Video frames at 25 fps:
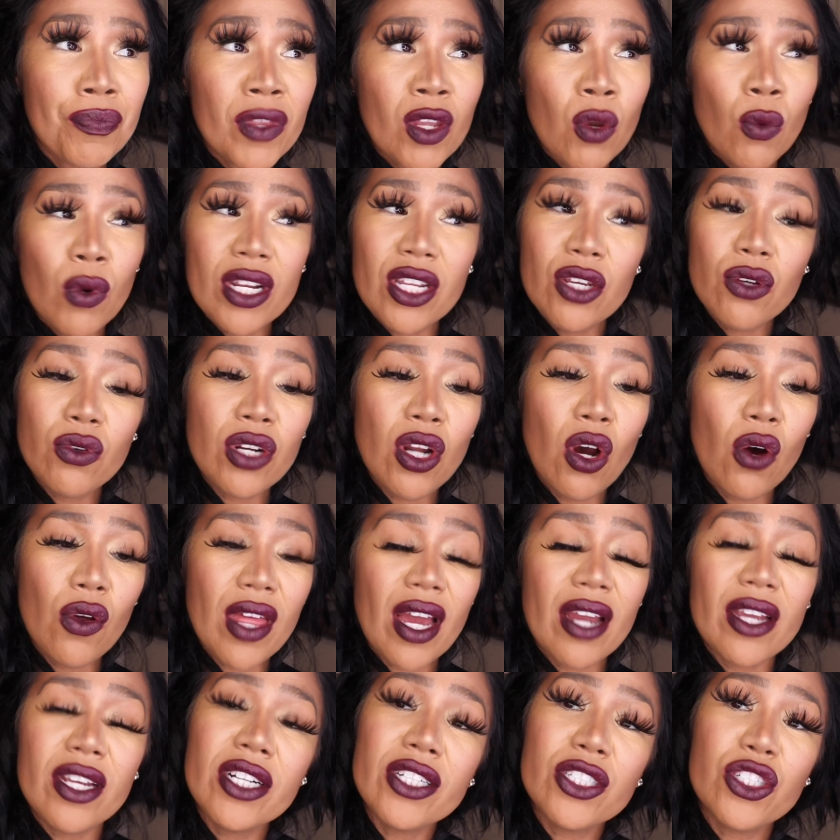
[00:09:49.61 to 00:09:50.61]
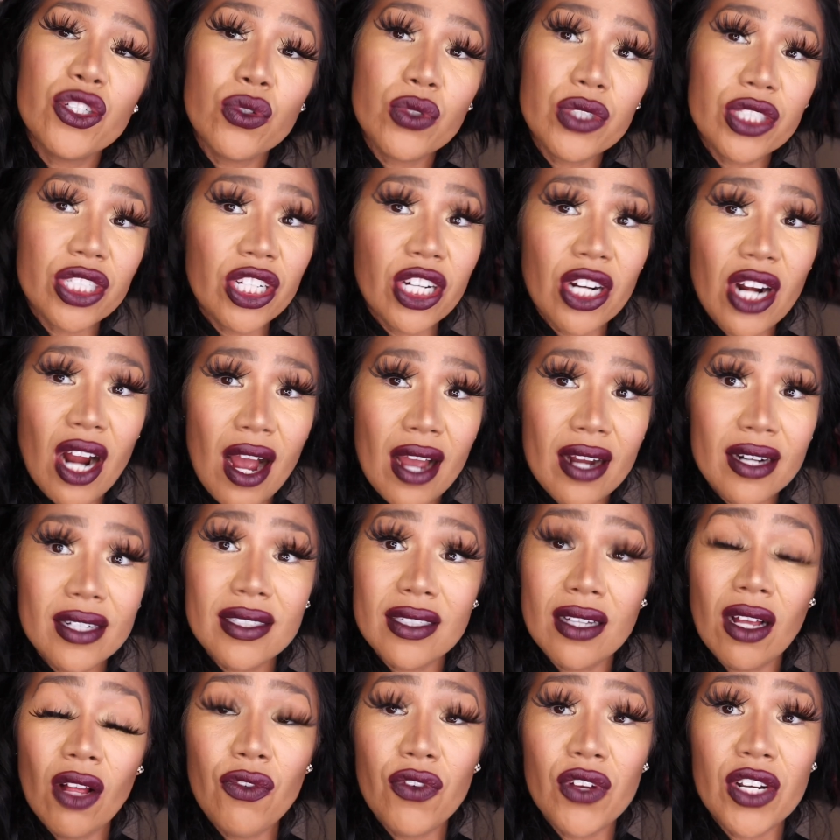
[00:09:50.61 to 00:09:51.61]
When you know that you're choosing your higher
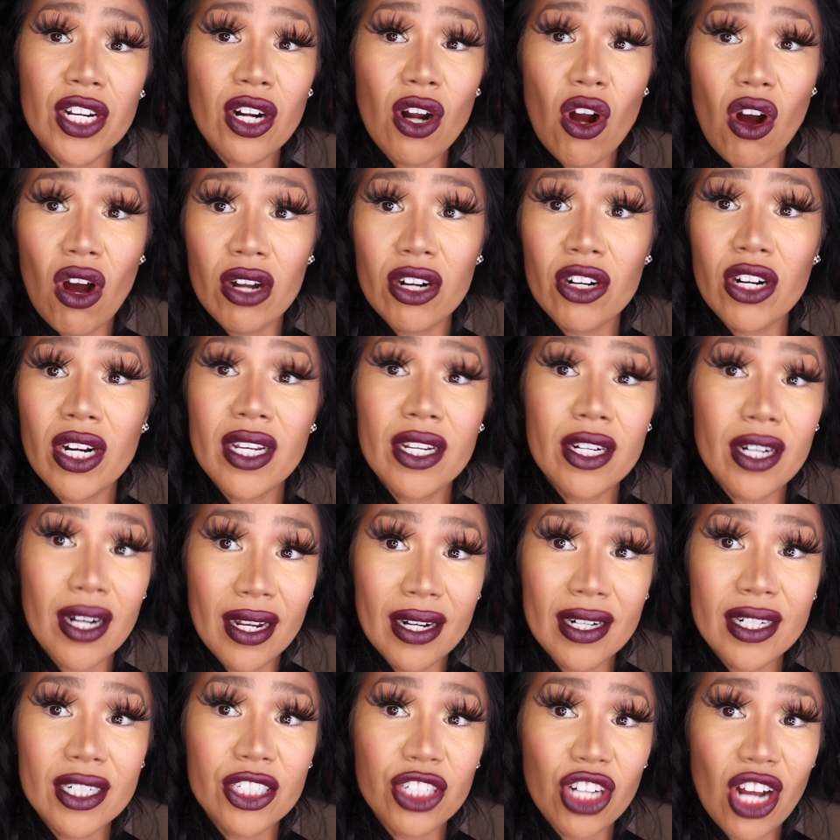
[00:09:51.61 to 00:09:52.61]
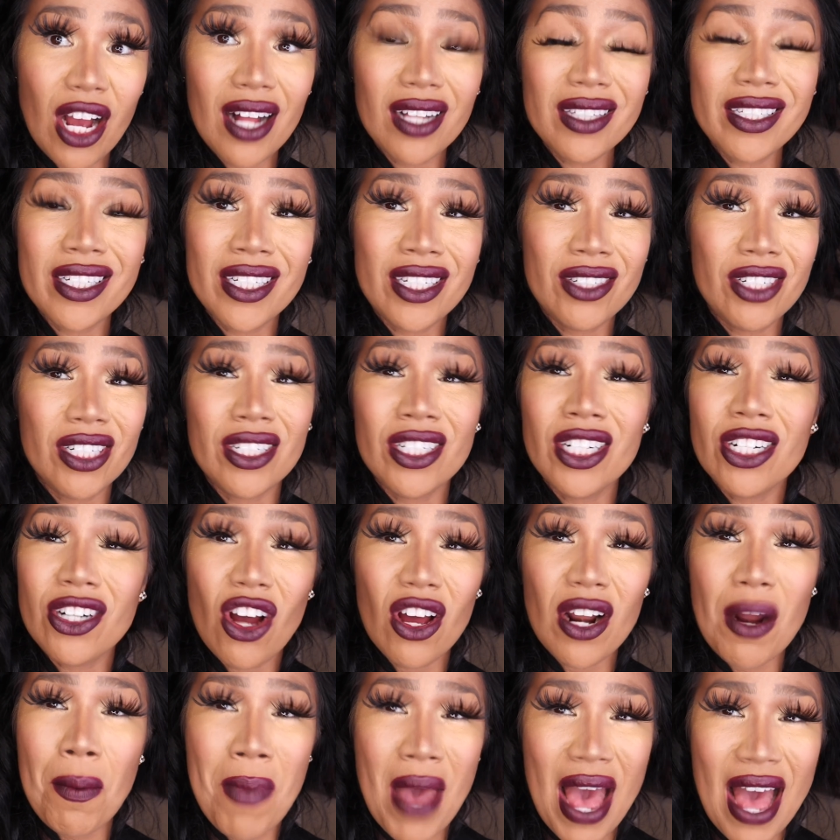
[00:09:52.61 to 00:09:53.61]
self and you're honoring your inner child and you're
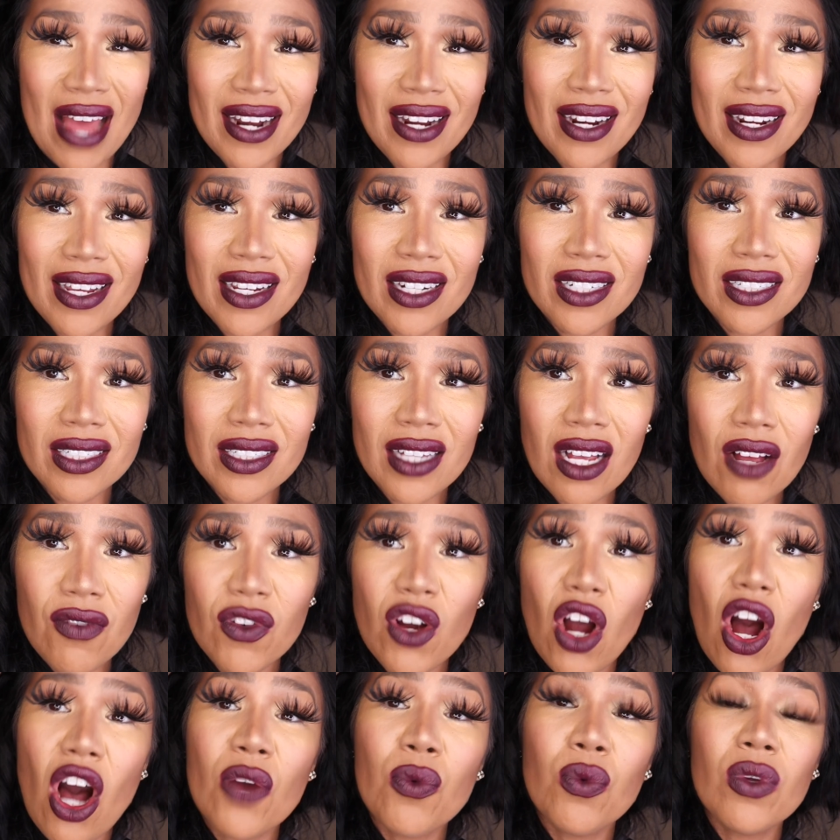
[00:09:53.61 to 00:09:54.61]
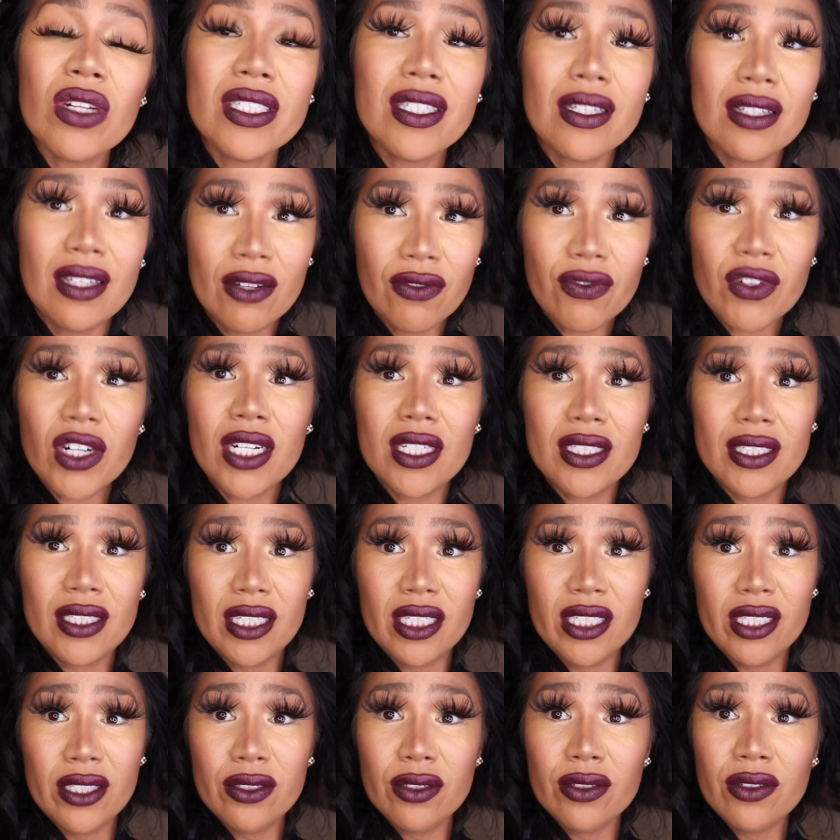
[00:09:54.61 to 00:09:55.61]
not abandoning yourself, God will deliver it
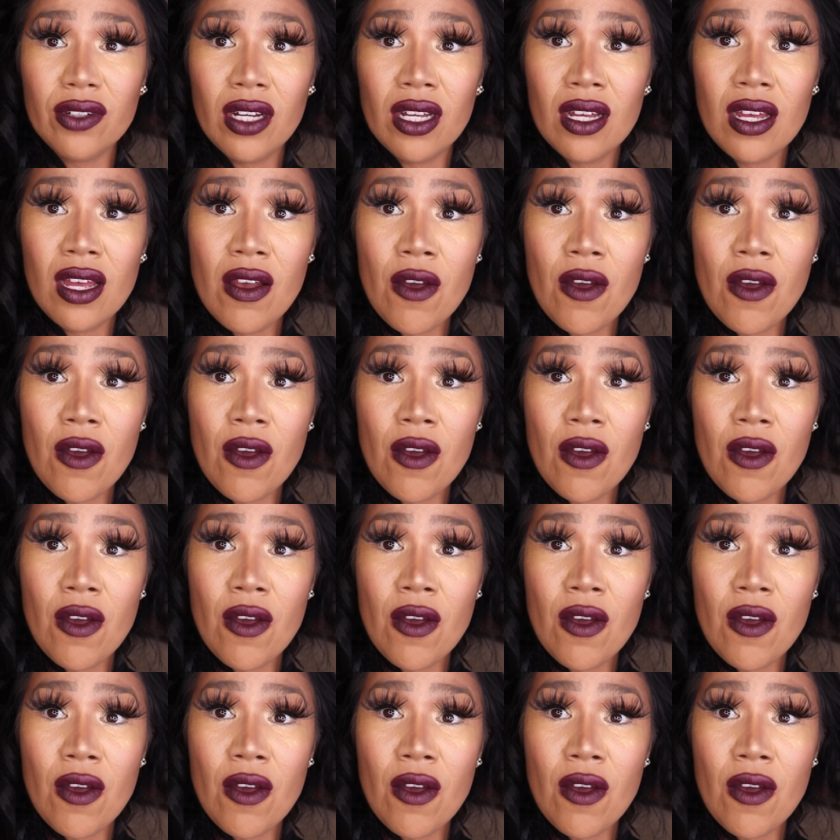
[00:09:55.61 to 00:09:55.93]
to you.